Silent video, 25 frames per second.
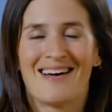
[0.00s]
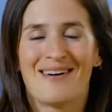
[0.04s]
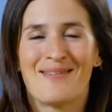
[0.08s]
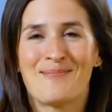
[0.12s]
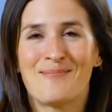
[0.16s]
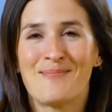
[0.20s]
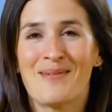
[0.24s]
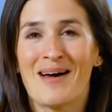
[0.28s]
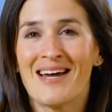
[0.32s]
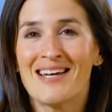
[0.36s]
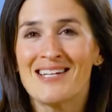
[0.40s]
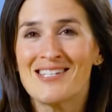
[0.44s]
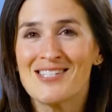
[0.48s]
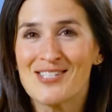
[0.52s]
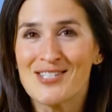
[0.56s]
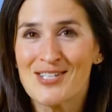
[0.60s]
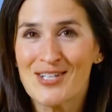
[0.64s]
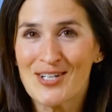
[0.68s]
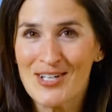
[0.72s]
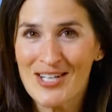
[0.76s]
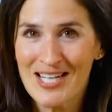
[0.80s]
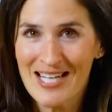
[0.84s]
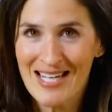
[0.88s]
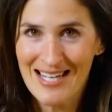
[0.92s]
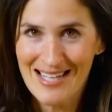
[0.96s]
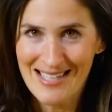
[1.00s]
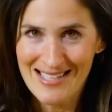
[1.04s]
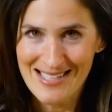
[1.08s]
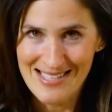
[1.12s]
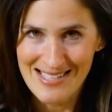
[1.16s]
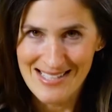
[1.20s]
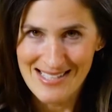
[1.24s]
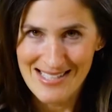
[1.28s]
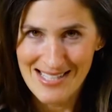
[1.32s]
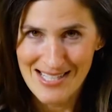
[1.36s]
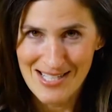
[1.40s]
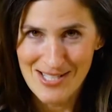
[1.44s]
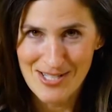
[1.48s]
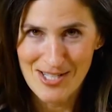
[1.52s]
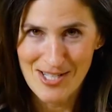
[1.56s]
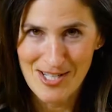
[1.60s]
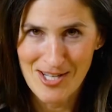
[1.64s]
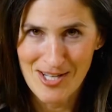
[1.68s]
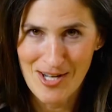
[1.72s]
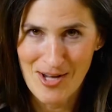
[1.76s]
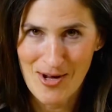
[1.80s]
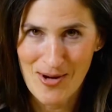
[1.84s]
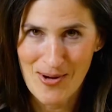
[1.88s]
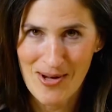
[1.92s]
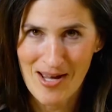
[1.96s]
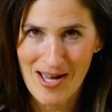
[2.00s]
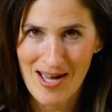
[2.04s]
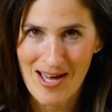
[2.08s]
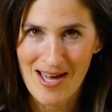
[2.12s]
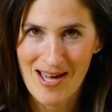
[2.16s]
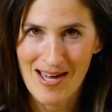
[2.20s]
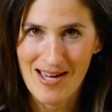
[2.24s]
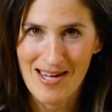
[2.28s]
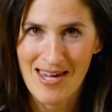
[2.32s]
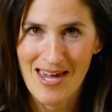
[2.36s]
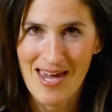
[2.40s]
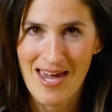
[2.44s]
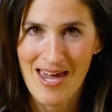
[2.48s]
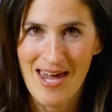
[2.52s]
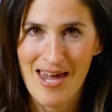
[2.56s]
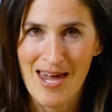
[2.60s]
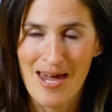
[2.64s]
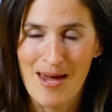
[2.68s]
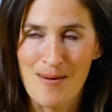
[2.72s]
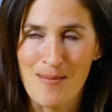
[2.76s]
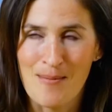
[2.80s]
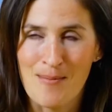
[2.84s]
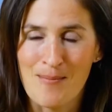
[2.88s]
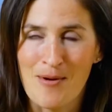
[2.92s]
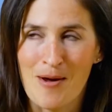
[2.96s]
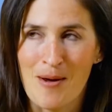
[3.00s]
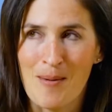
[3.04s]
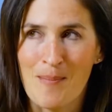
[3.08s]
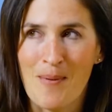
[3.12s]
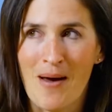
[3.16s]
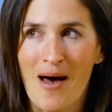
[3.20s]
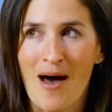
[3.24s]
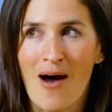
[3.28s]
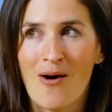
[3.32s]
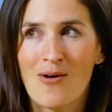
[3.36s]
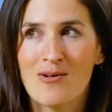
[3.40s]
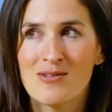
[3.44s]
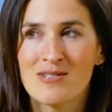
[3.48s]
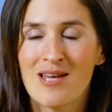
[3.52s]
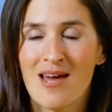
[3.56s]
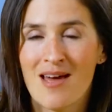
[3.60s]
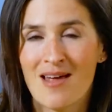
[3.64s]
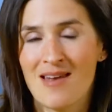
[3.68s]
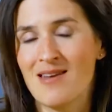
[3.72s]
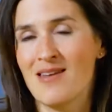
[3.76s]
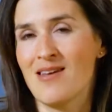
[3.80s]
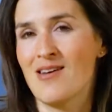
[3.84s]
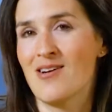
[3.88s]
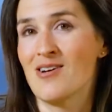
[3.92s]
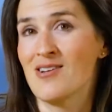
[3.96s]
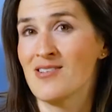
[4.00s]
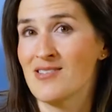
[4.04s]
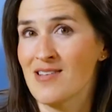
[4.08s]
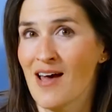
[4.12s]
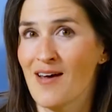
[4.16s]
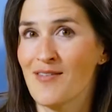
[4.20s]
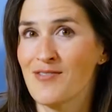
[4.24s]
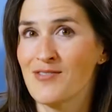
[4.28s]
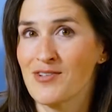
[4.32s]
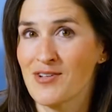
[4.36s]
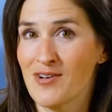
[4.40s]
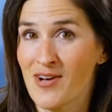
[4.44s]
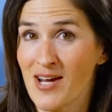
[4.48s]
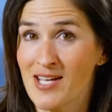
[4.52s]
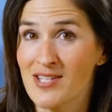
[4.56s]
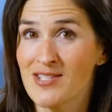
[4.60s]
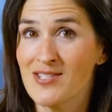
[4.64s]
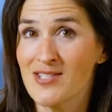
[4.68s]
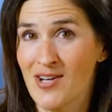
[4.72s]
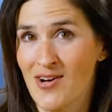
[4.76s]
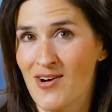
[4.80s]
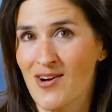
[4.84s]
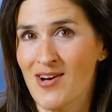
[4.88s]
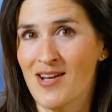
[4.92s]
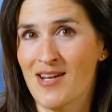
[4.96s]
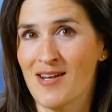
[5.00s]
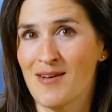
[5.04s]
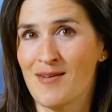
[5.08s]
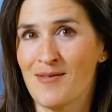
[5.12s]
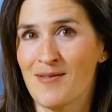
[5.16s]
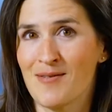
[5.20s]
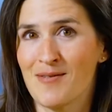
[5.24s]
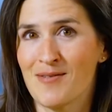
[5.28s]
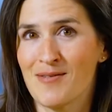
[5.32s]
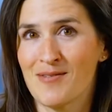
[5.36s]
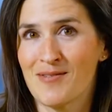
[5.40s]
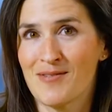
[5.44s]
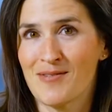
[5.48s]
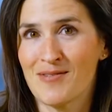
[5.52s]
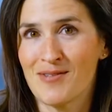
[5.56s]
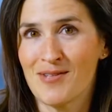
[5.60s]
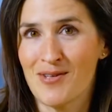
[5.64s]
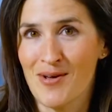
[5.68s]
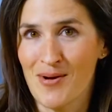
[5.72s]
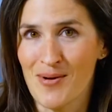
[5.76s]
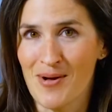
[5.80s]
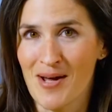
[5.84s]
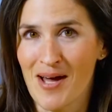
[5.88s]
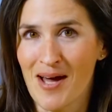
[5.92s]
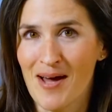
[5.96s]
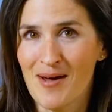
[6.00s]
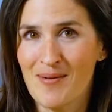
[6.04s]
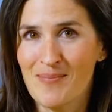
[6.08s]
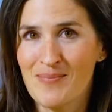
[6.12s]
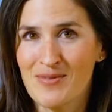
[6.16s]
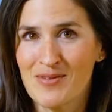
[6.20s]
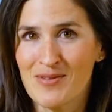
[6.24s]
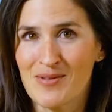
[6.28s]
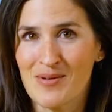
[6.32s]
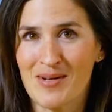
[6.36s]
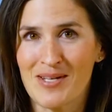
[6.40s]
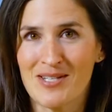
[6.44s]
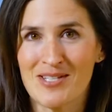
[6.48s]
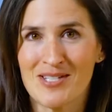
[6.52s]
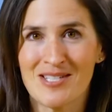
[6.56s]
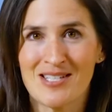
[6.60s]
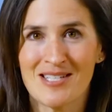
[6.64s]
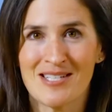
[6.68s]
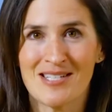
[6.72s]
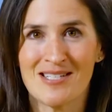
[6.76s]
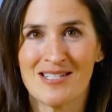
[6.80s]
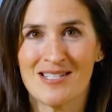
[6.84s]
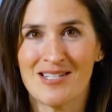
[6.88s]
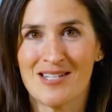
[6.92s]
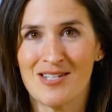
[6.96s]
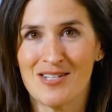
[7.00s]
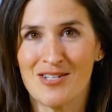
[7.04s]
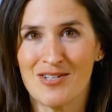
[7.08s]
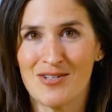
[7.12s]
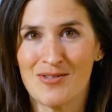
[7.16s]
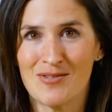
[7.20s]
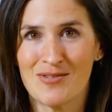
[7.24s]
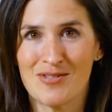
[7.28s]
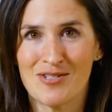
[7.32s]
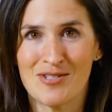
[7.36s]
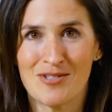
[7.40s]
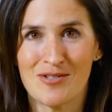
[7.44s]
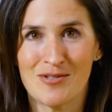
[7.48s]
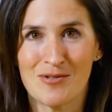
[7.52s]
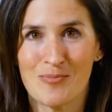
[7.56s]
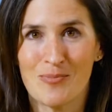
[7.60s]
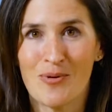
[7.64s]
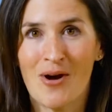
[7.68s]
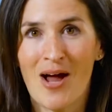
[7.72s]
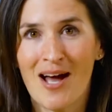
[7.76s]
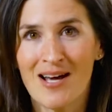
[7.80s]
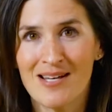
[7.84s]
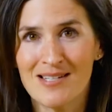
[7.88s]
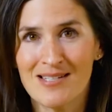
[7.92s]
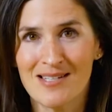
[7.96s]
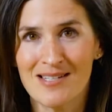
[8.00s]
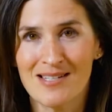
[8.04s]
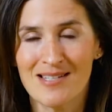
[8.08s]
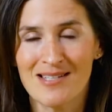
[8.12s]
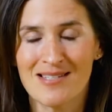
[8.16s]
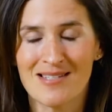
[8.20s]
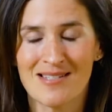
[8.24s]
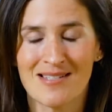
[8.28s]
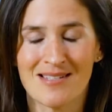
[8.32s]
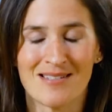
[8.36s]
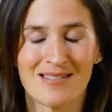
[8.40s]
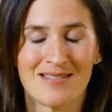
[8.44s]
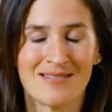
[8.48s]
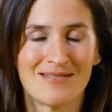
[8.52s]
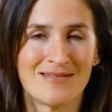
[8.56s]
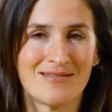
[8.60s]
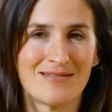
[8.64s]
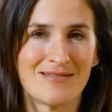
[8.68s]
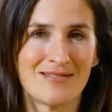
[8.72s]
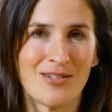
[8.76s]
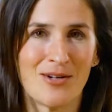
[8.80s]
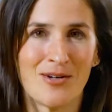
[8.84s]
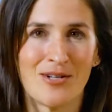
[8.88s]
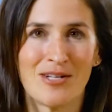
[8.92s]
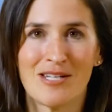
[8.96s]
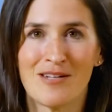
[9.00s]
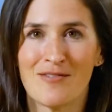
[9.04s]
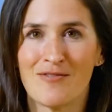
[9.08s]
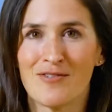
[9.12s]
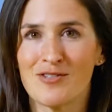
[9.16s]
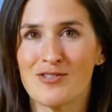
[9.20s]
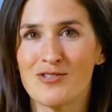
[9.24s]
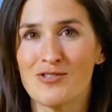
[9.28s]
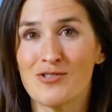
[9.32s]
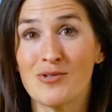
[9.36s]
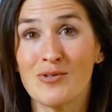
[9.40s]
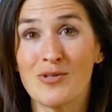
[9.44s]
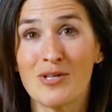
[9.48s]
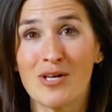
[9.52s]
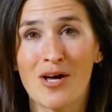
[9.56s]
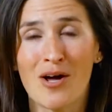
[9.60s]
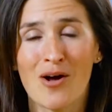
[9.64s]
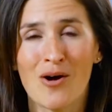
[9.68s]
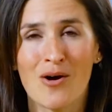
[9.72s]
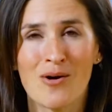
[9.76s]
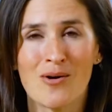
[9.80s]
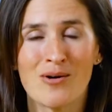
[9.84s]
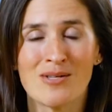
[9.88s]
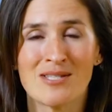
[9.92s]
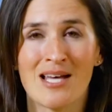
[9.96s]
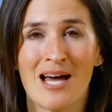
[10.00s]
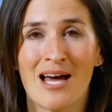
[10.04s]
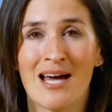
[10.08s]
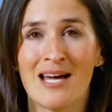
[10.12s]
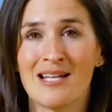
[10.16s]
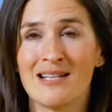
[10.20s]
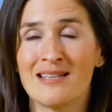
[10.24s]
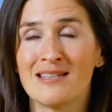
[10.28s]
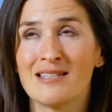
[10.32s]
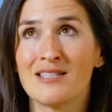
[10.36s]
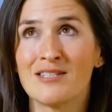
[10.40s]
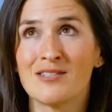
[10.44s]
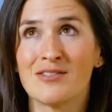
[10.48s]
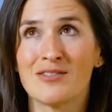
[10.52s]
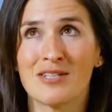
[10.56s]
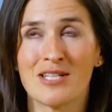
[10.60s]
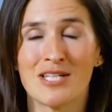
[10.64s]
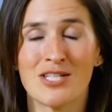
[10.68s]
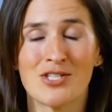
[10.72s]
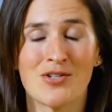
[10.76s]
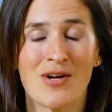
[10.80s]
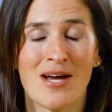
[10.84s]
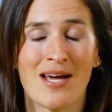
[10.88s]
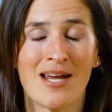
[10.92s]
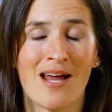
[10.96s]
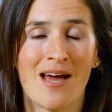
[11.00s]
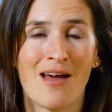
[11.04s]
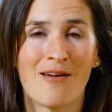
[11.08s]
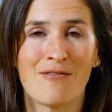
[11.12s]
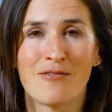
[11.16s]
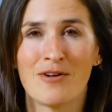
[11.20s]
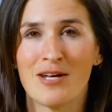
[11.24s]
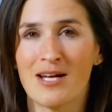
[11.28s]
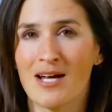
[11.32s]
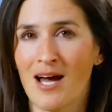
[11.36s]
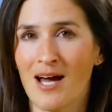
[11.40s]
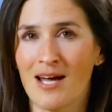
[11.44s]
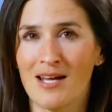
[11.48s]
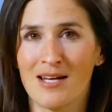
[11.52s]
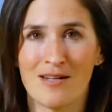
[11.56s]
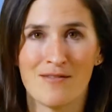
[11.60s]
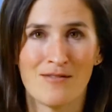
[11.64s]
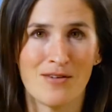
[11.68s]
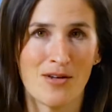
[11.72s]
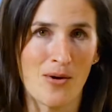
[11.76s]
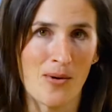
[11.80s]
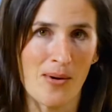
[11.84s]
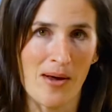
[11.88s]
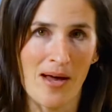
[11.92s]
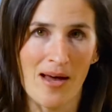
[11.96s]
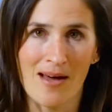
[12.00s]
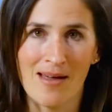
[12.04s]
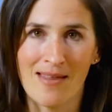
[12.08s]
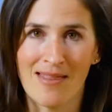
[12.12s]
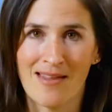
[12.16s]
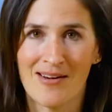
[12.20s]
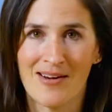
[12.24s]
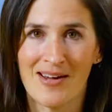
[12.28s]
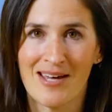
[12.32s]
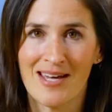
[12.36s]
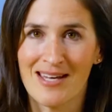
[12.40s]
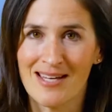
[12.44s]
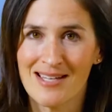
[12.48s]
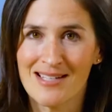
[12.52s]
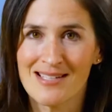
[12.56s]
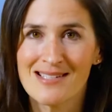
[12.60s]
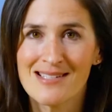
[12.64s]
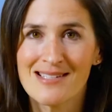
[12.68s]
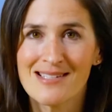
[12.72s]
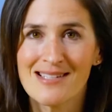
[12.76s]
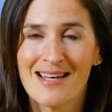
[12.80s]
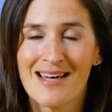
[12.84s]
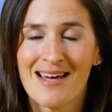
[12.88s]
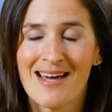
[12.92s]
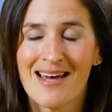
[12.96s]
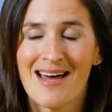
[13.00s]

My journey into teaching yoga came about 10 years after I started yoga. So I just continued to practice and go to different studios. I literally tried every kind of yoga there is,